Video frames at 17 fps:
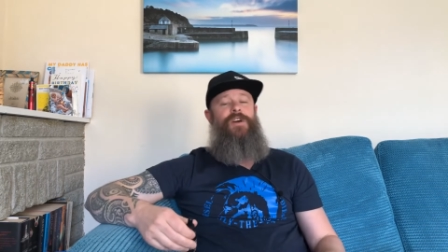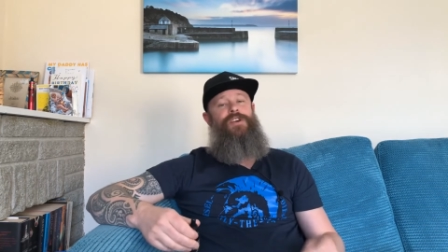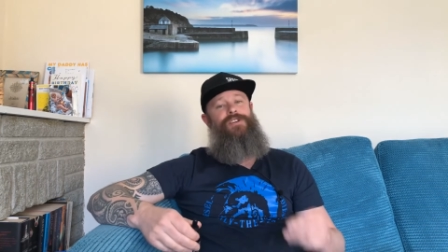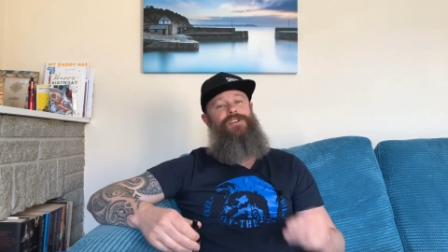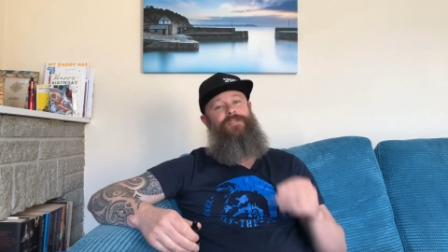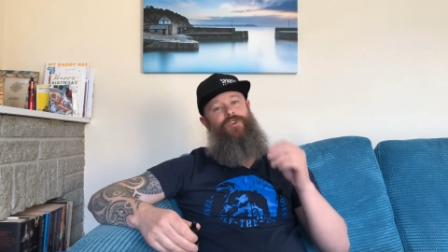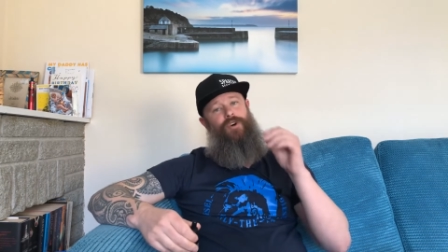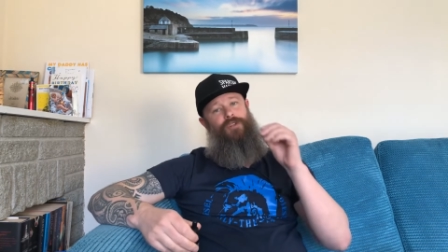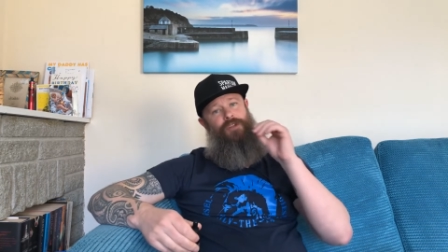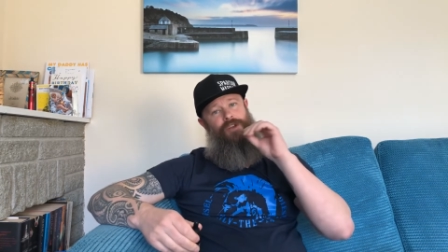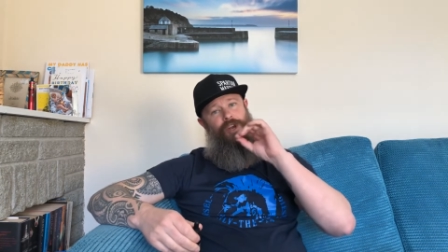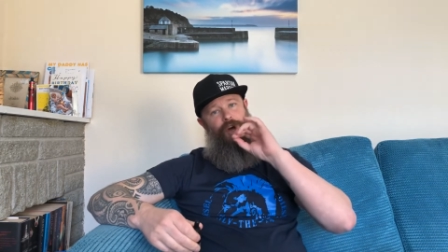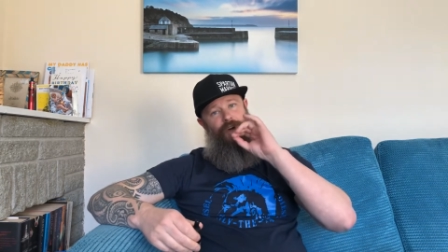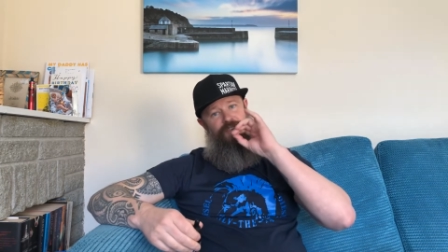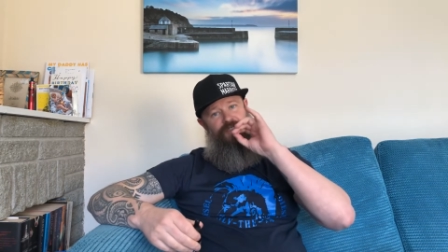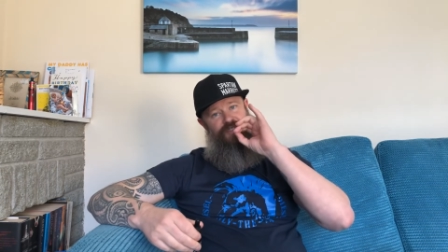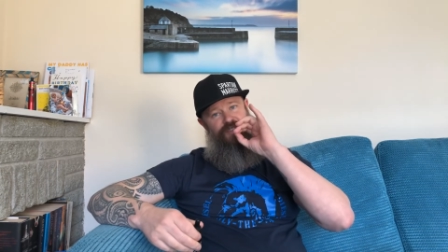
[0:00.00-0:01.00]
You've got the
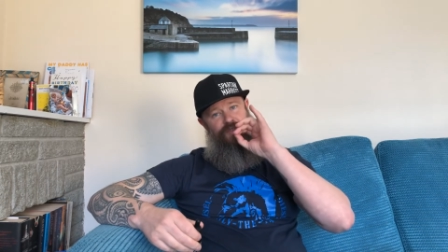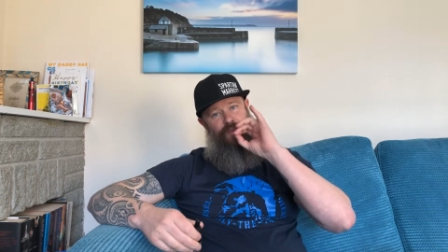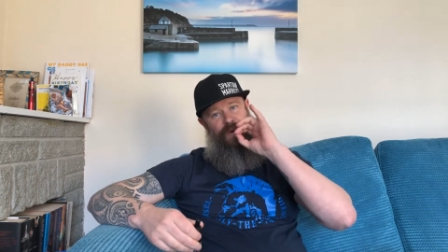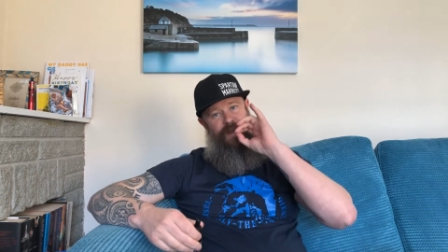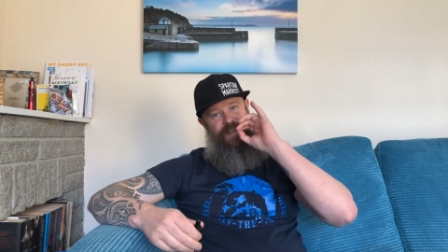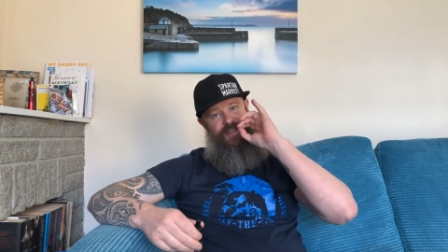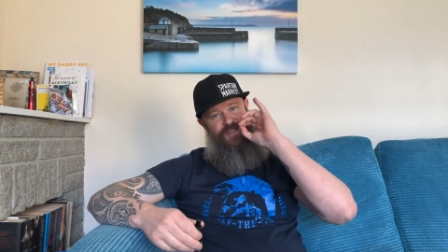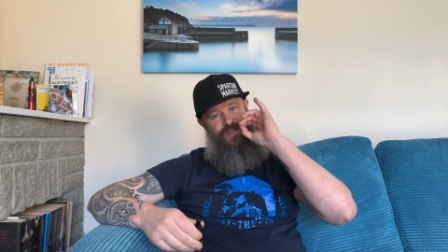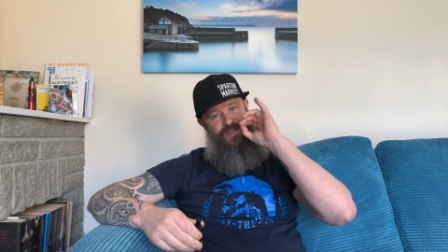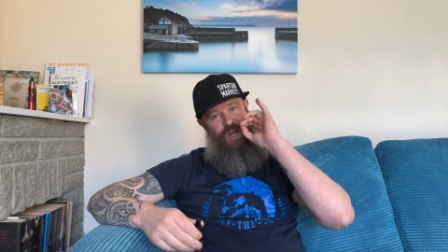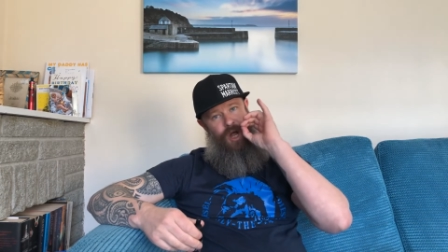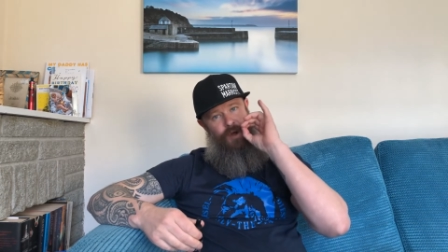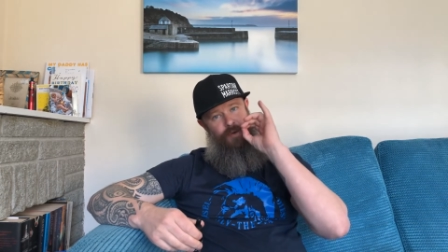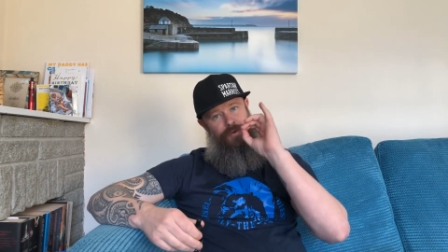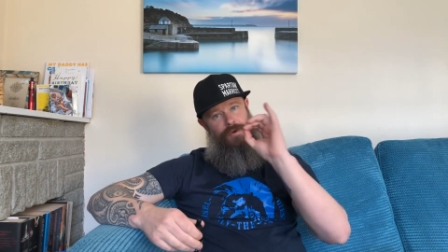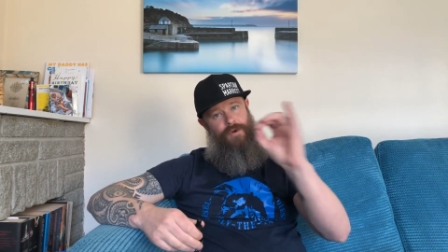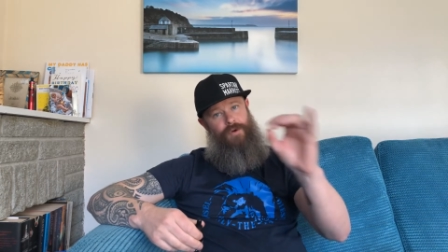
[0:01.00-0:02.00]
nice sweet
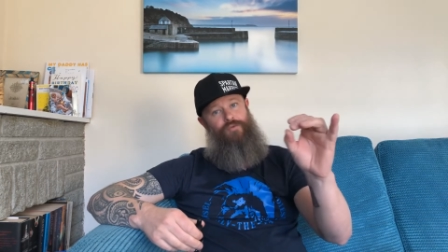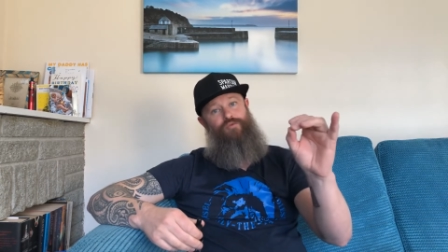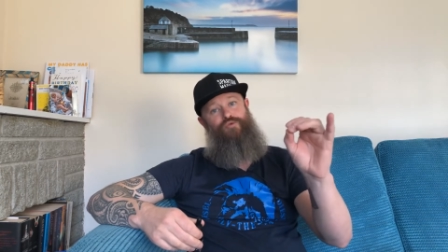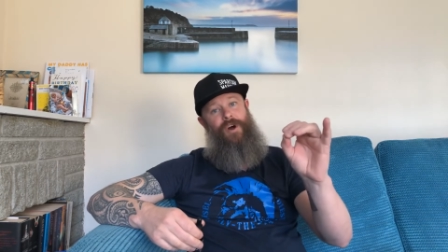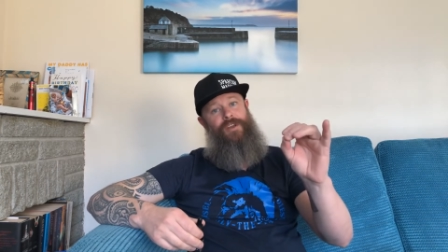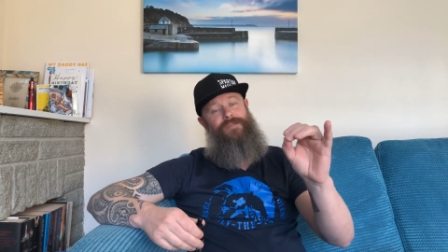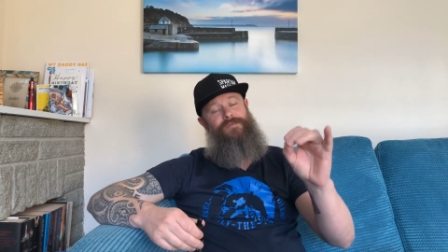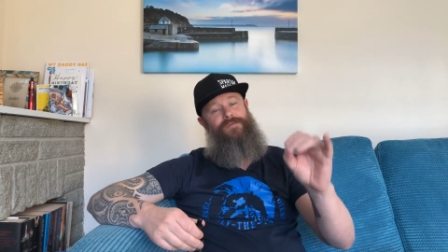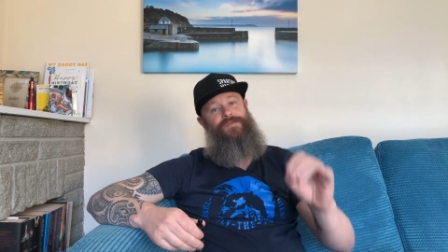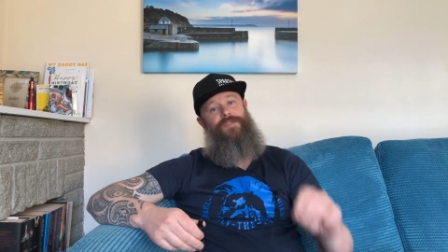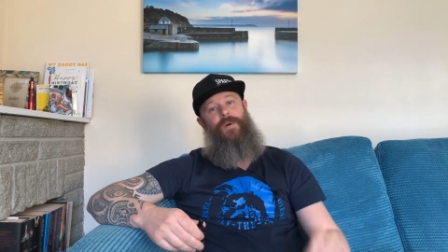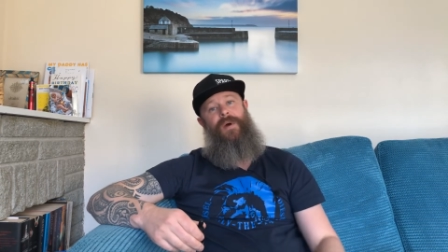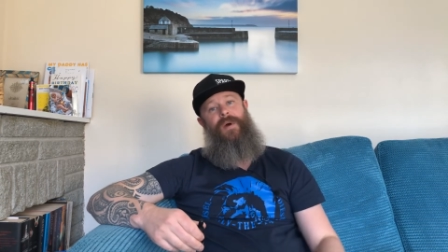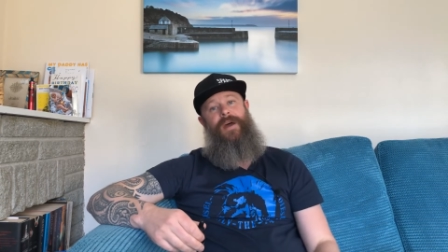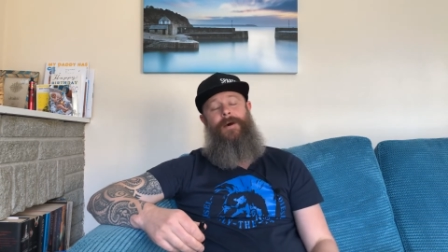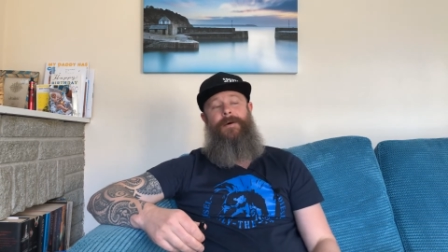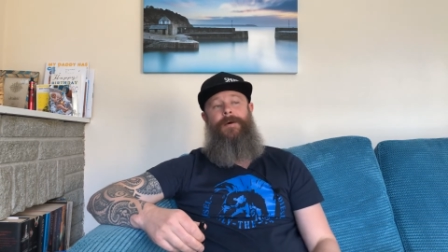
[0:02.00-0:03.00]
tone running through
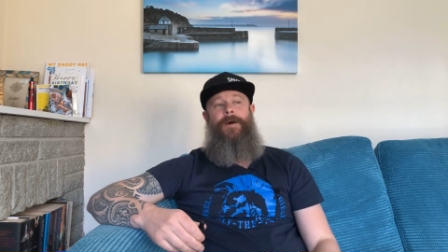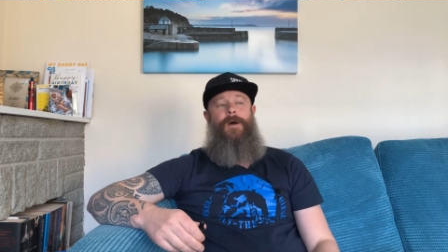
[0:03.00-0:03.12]
it.